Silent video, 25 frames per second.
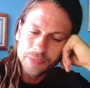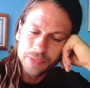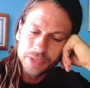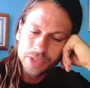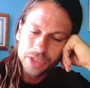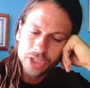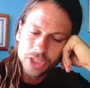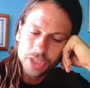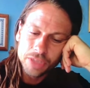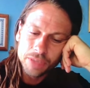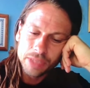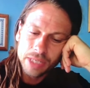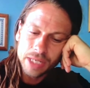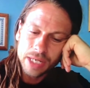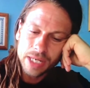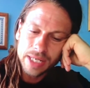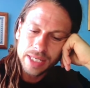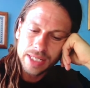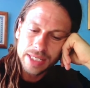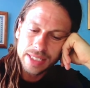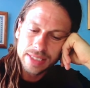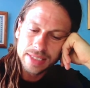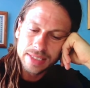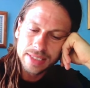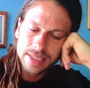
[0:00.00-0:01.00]
Gemini
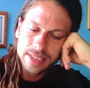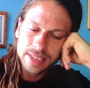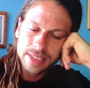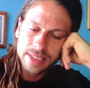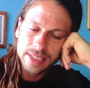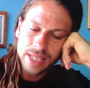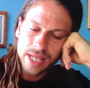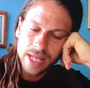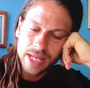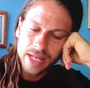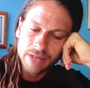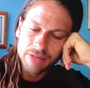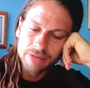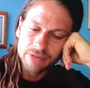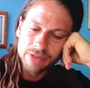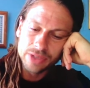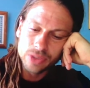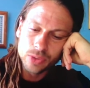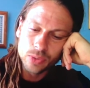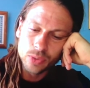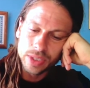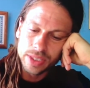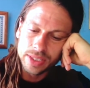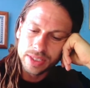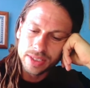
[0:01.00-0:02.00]
is the sign of the
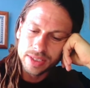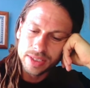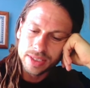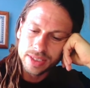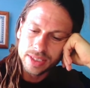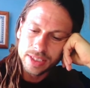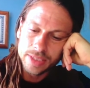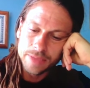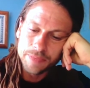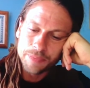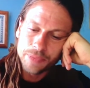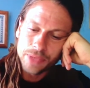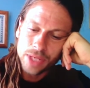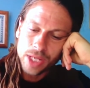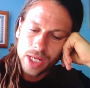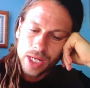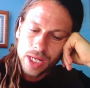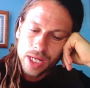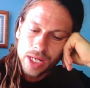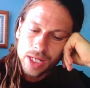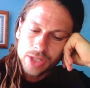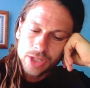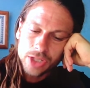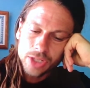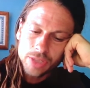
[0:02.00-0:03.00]
twins.
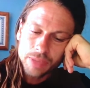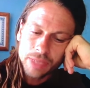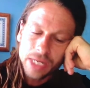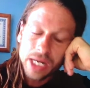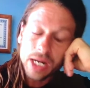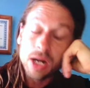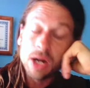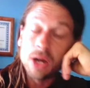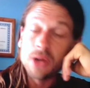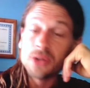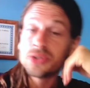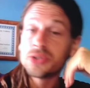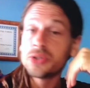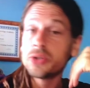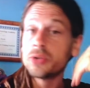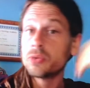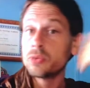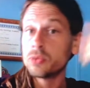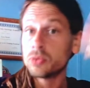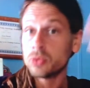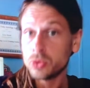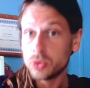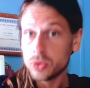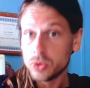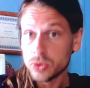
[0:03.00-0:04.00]
Gemini also
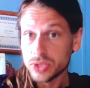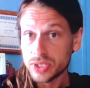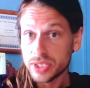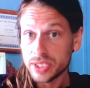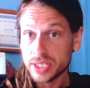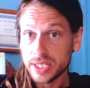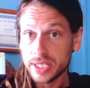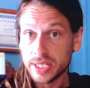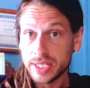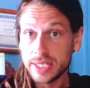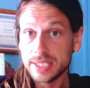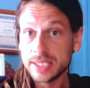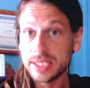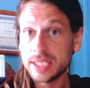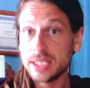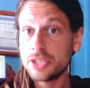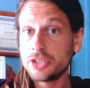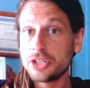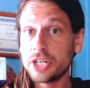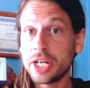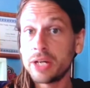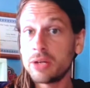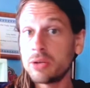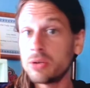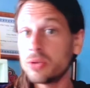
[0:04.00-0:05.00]
rules cities in
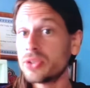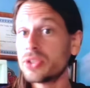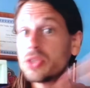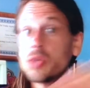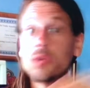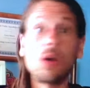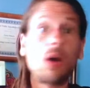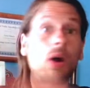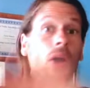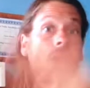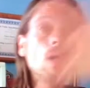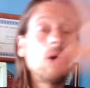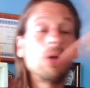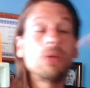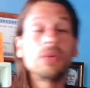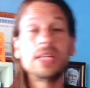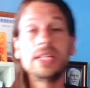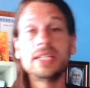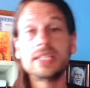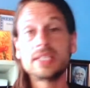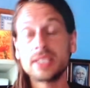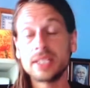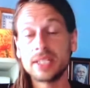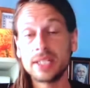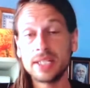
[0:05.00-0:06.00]
general, so all
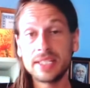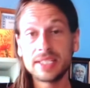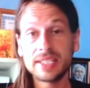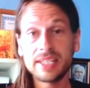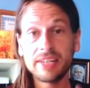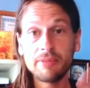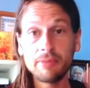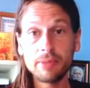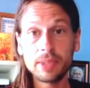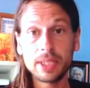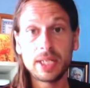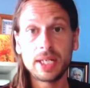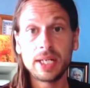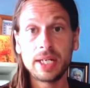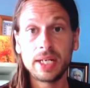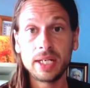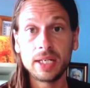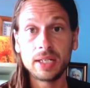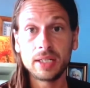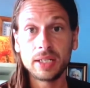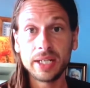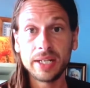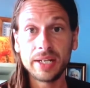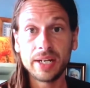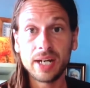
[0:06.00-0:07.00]
these cities have been
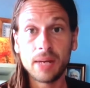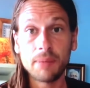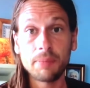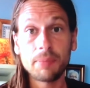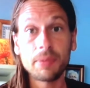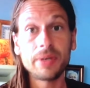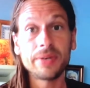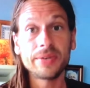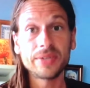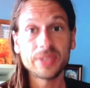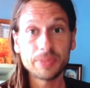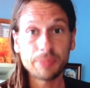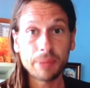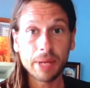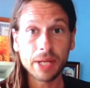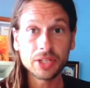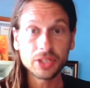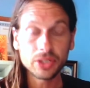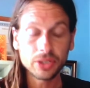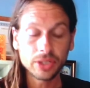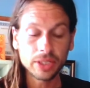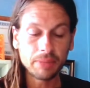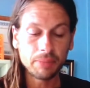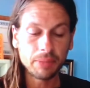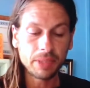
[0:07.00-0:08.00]
getting lit up, but
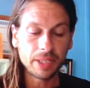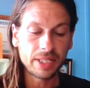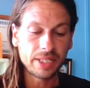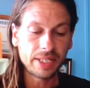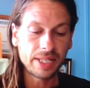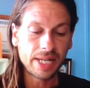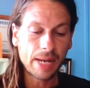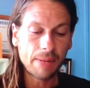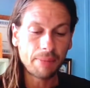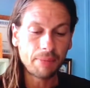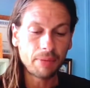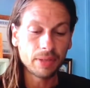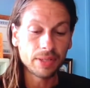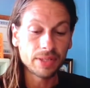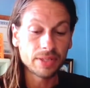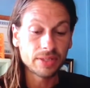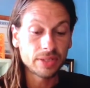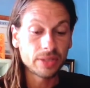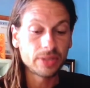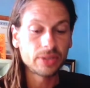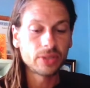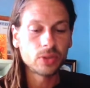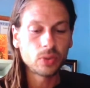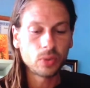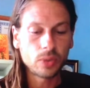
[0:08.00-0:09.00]
especially Minneapolis,
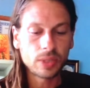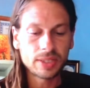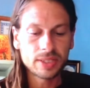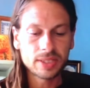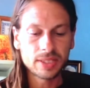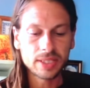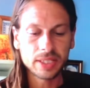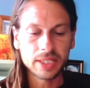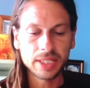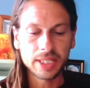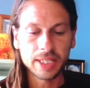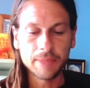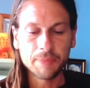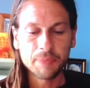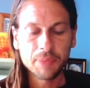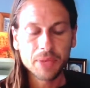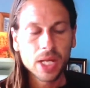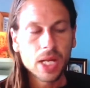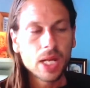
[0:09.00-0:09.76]
the twin city.